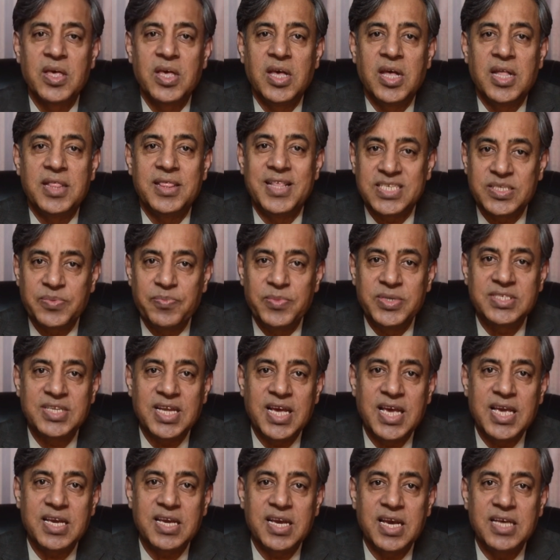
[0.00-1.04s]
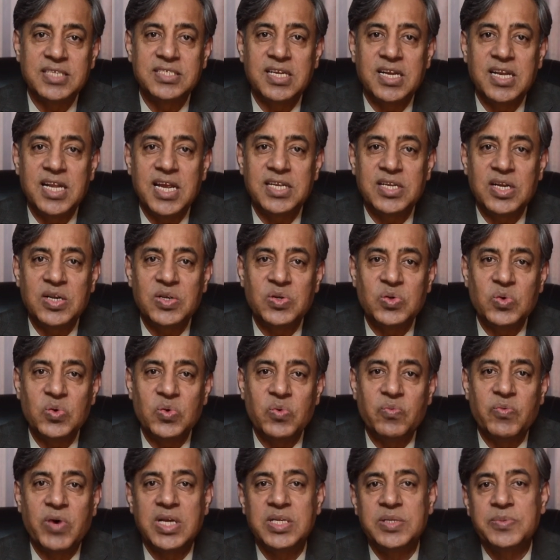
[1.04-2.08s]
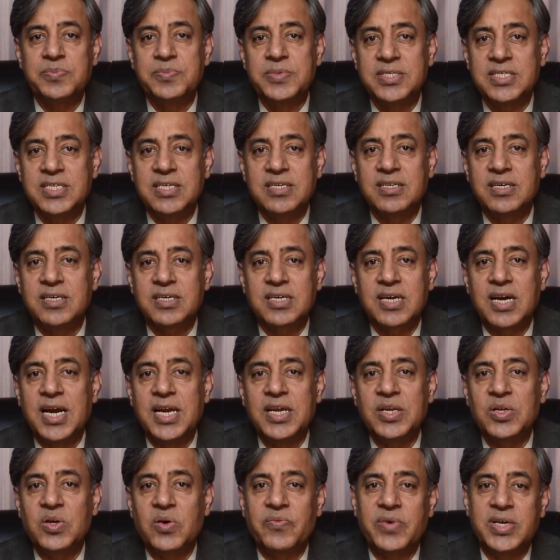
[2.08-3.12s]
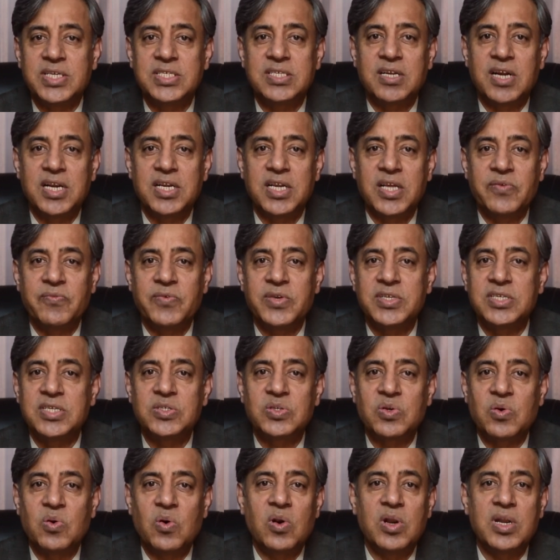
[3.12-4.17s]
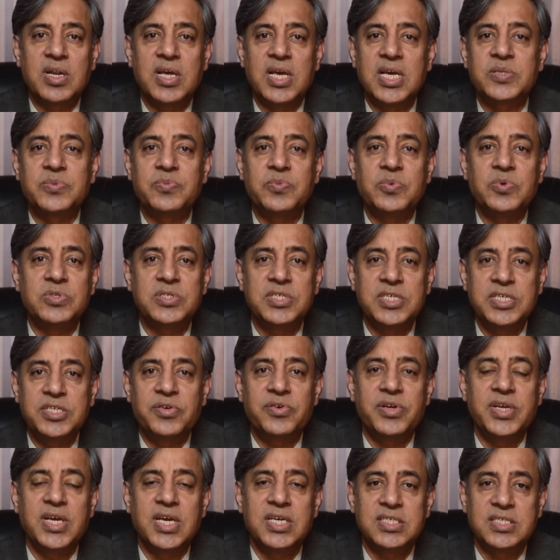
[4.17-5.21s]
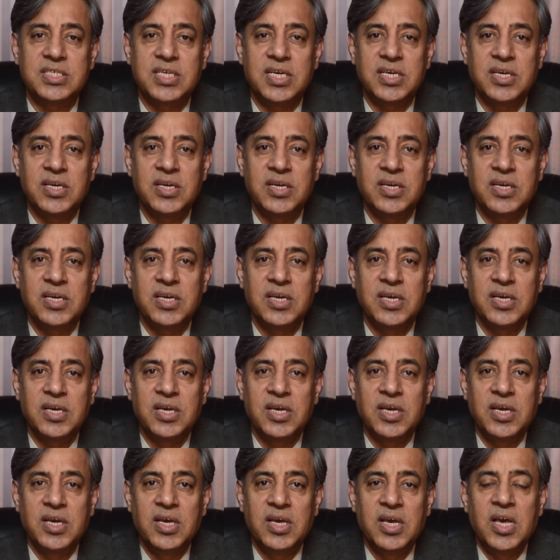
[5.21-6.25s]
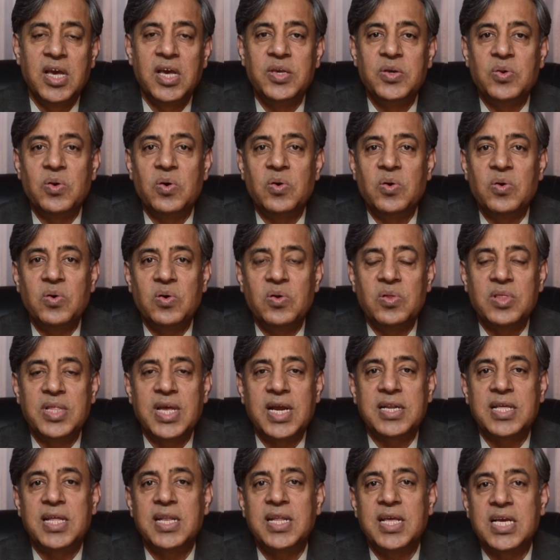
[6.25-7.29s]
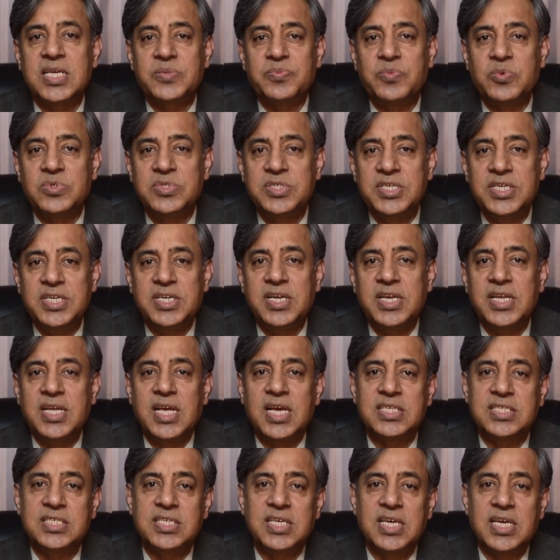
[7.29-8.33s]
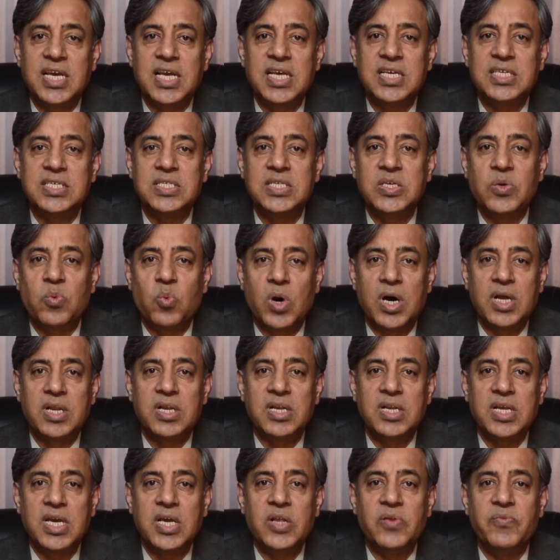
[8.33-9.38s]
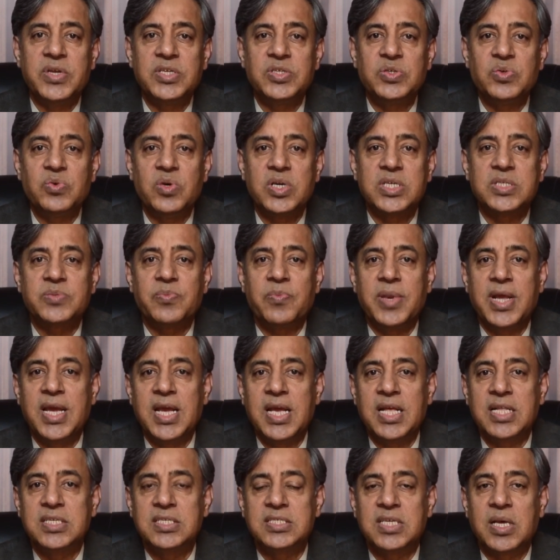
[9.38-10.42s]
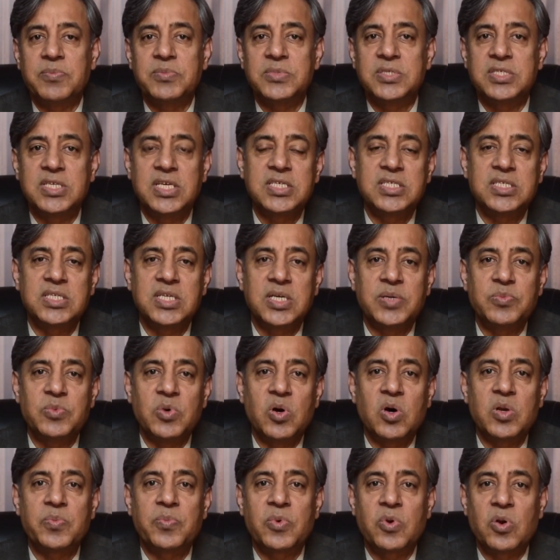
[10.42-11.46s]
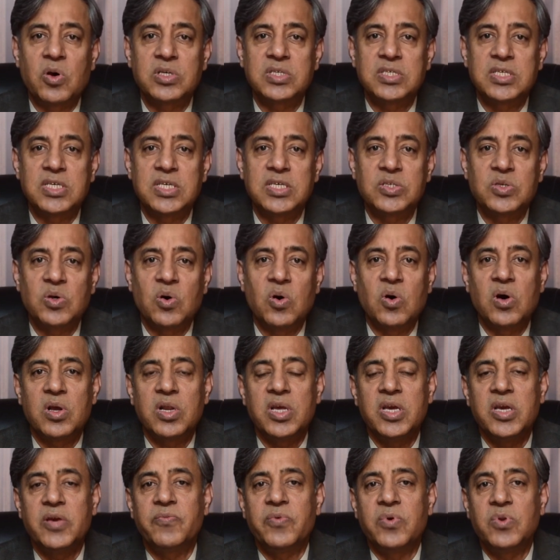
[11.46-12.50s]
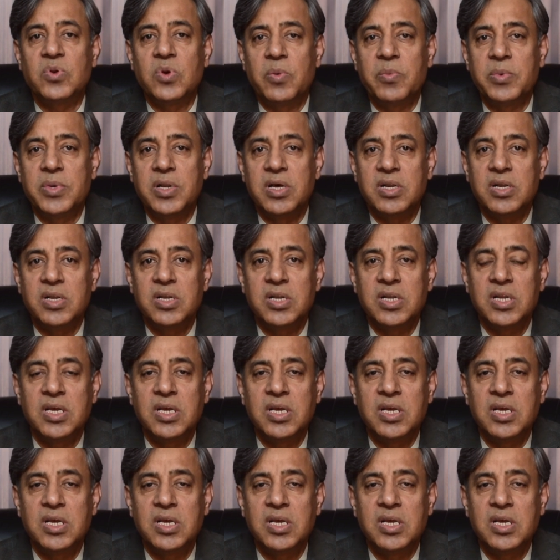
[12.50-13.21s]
This mistake is related to one particular kind of essay writing which is called expository essay. You know that an expository essay is the one in which you explain some system or process or a phenomenon.